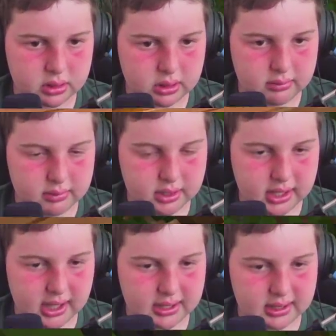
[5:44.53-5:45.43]
but
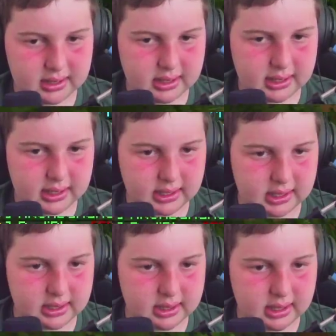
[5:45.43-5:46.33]
yeah,
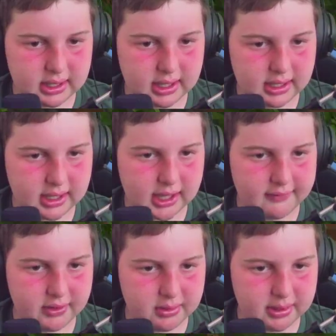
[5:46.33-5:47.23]
it can get a
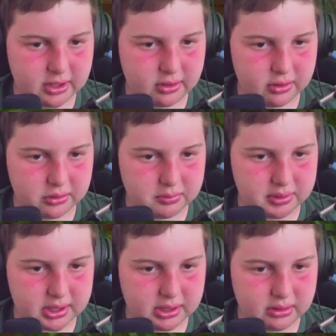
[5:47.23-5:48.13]
little bit cold,
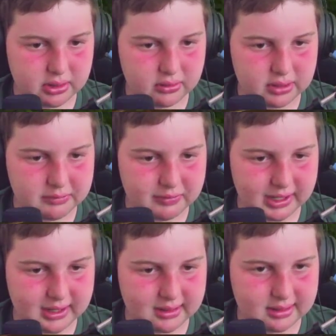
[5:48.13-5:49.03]
but you don't need like
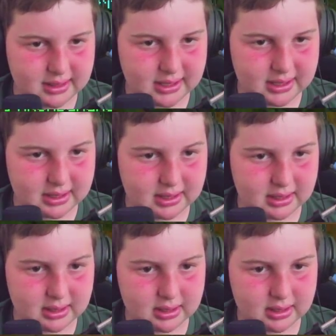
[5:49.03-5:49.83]
a thick